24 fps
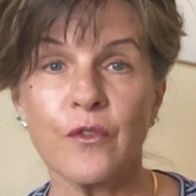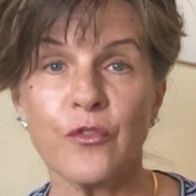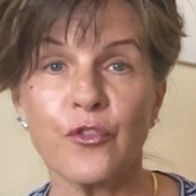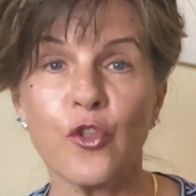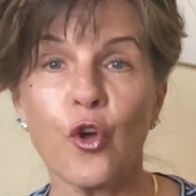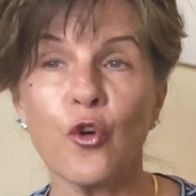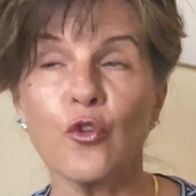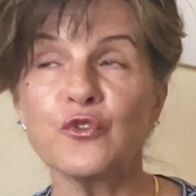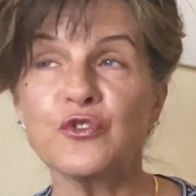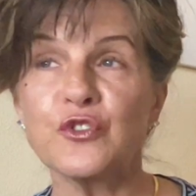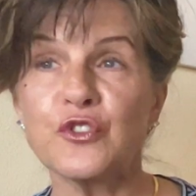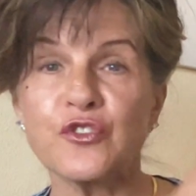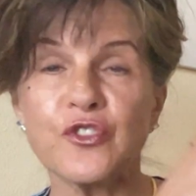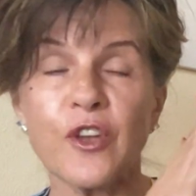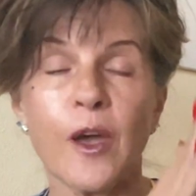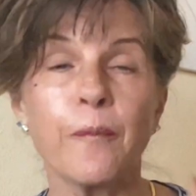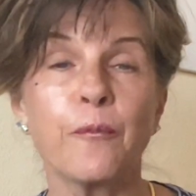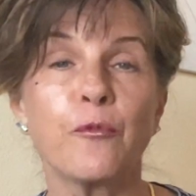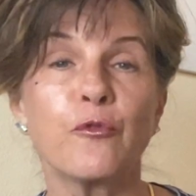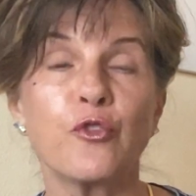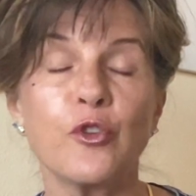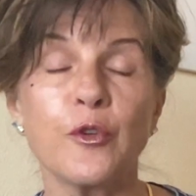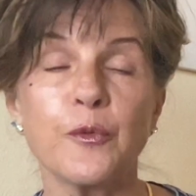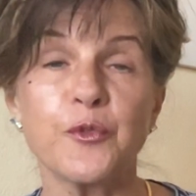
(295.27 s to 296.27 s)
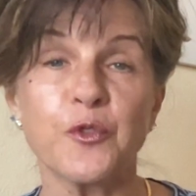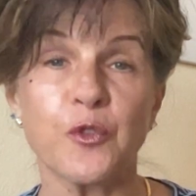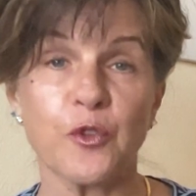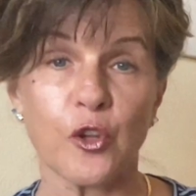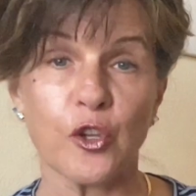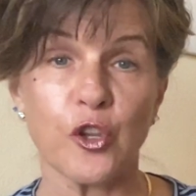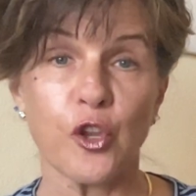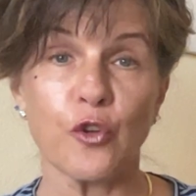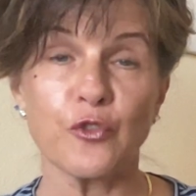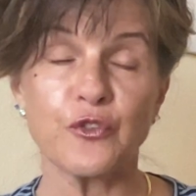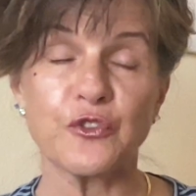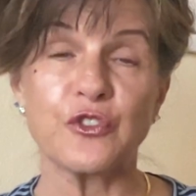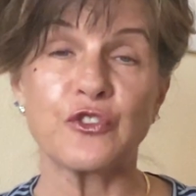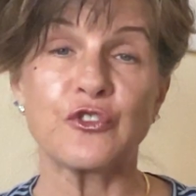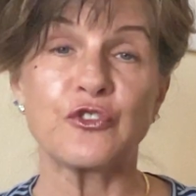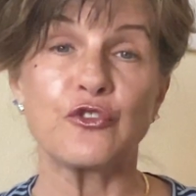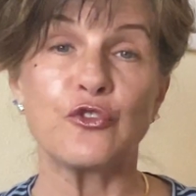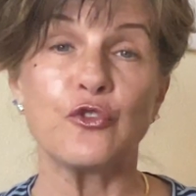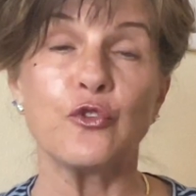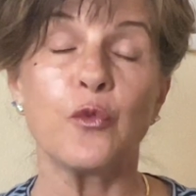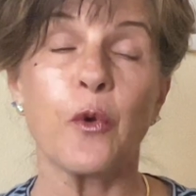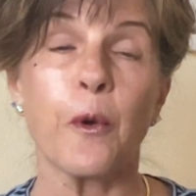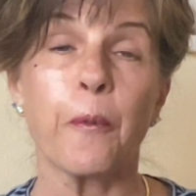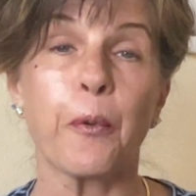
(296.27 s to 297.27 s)
Those subgroups closest
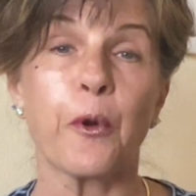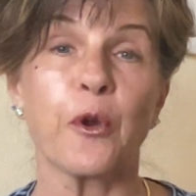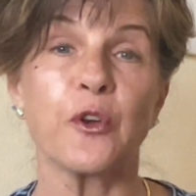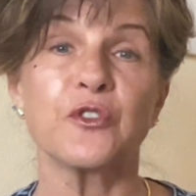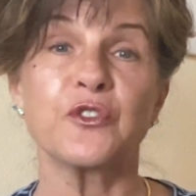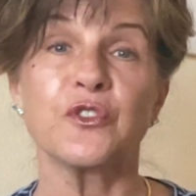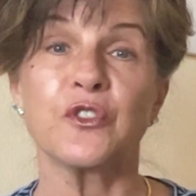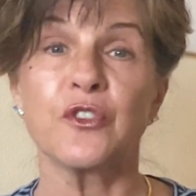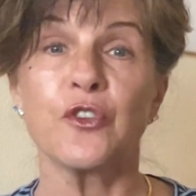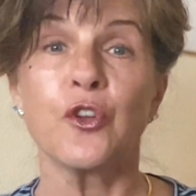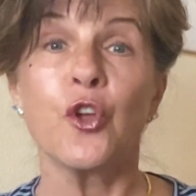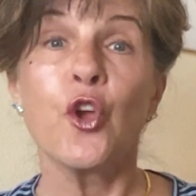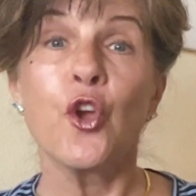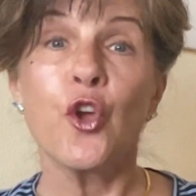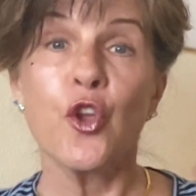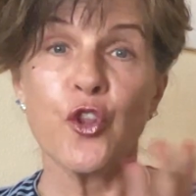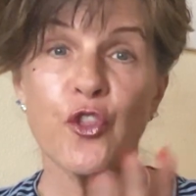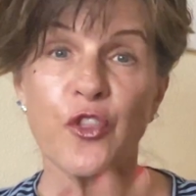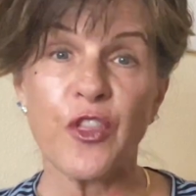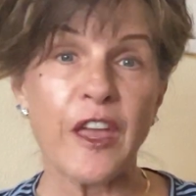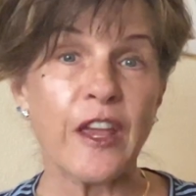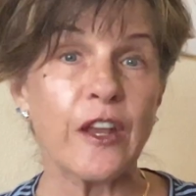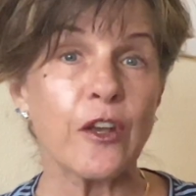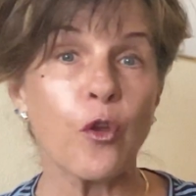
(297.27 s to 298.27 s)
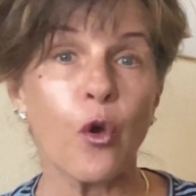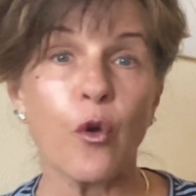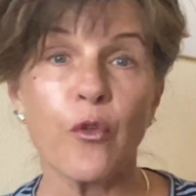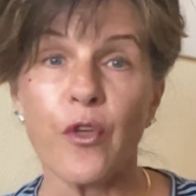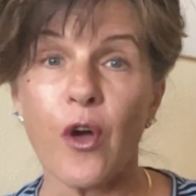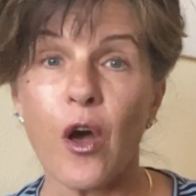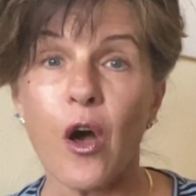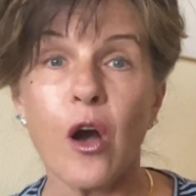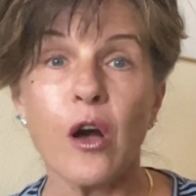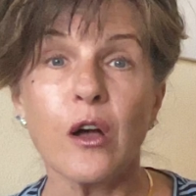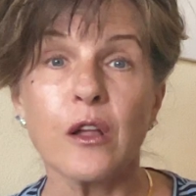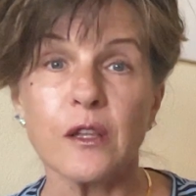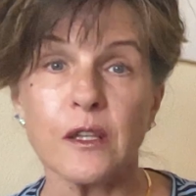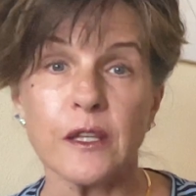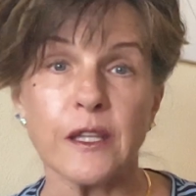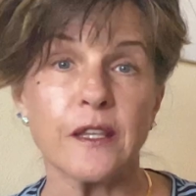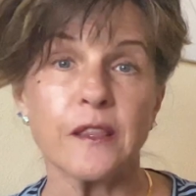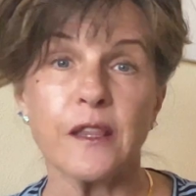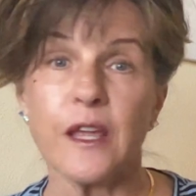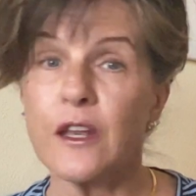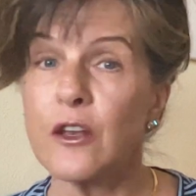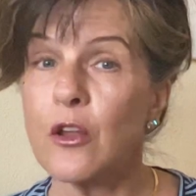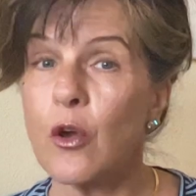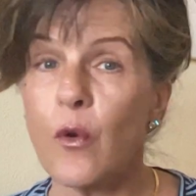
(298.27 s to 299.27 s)
to a person, they know the ugly,
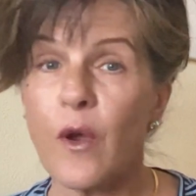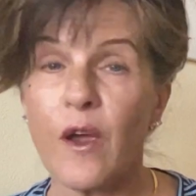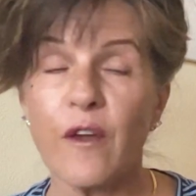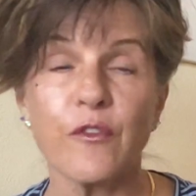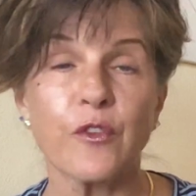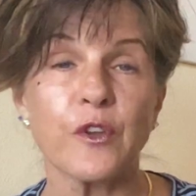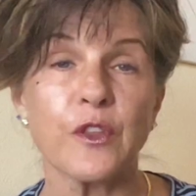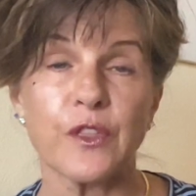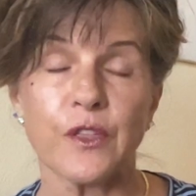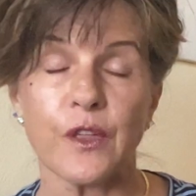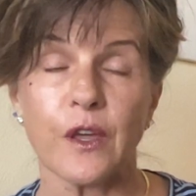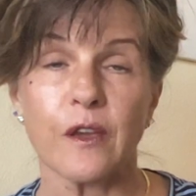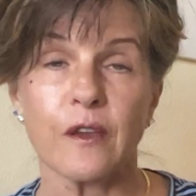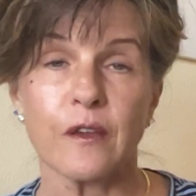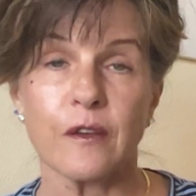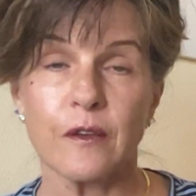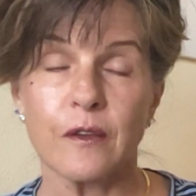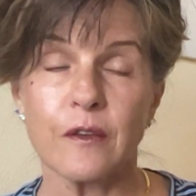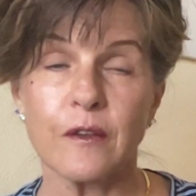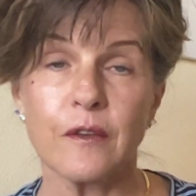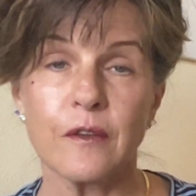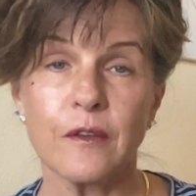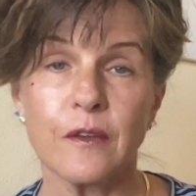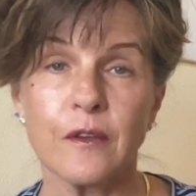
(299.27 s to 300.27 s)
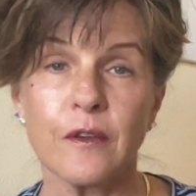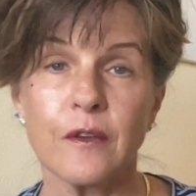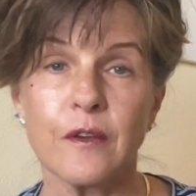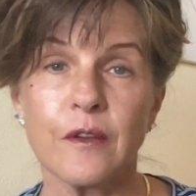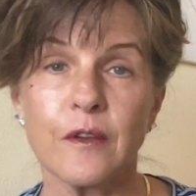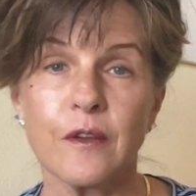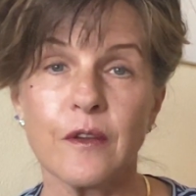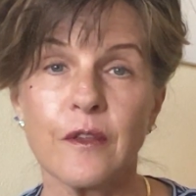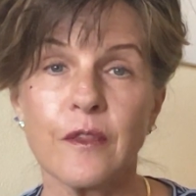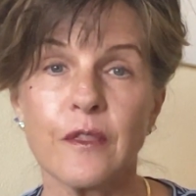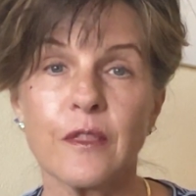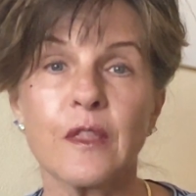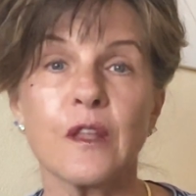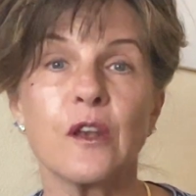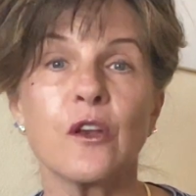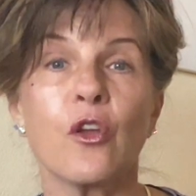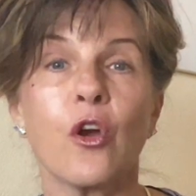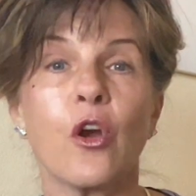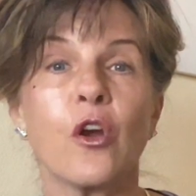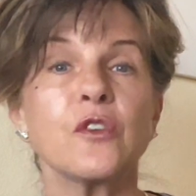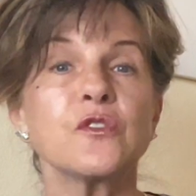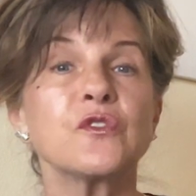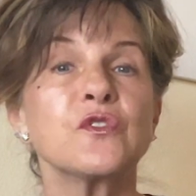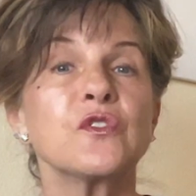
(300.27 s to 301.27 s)
they know everything. The
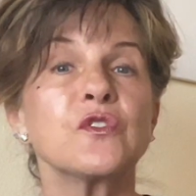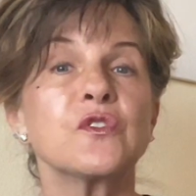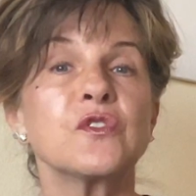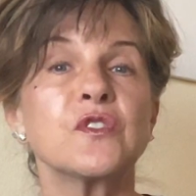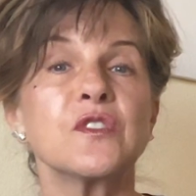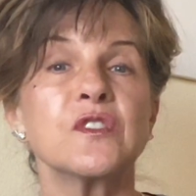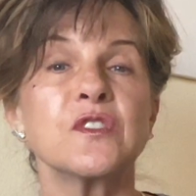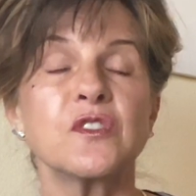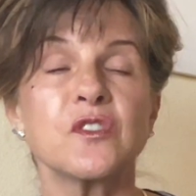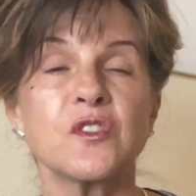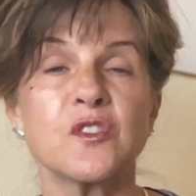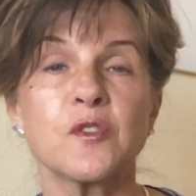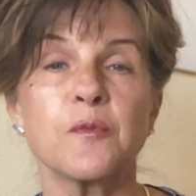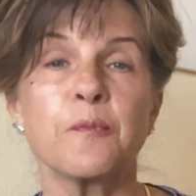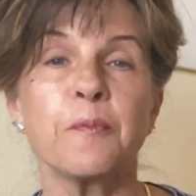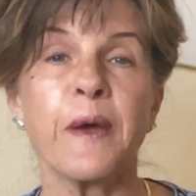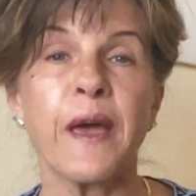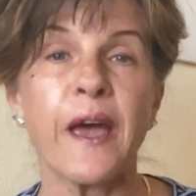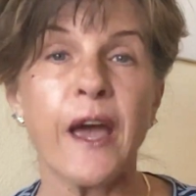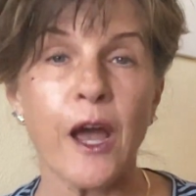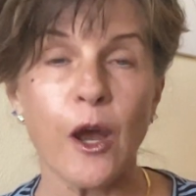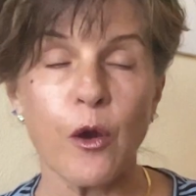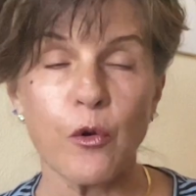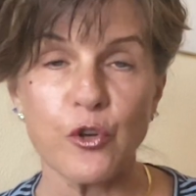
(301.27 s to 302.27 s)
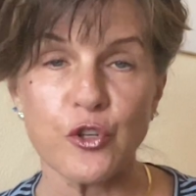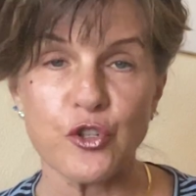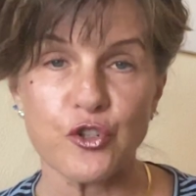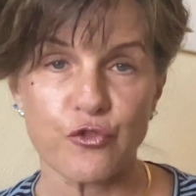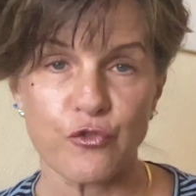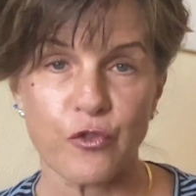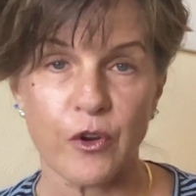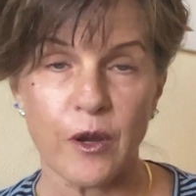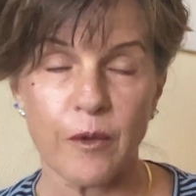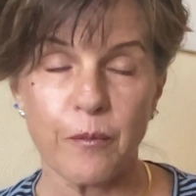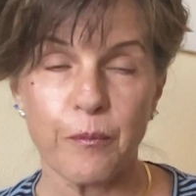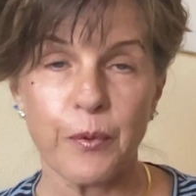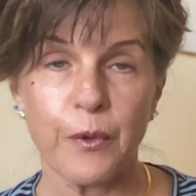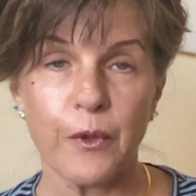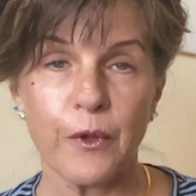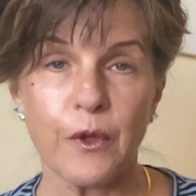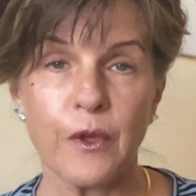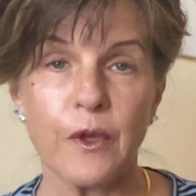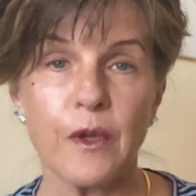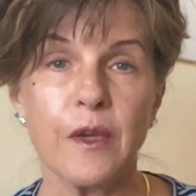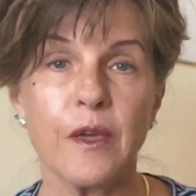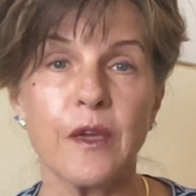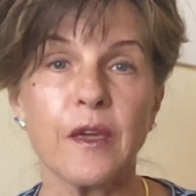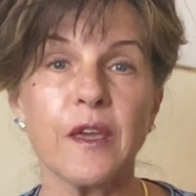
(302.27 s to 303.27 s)
narcissist's power trip
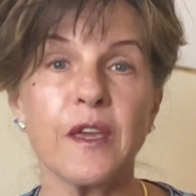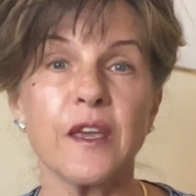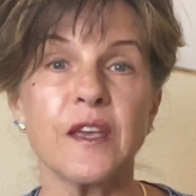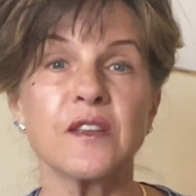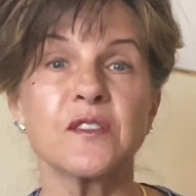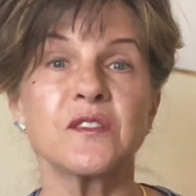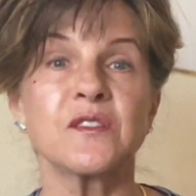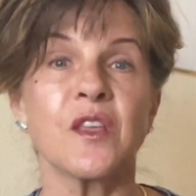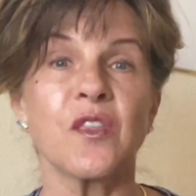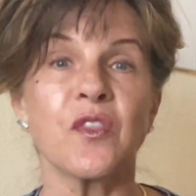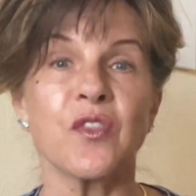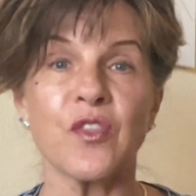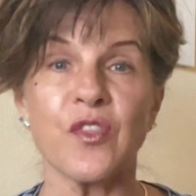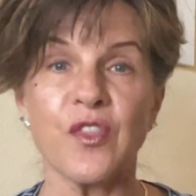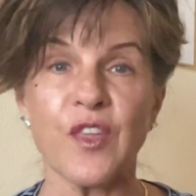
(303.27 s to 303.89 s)
is that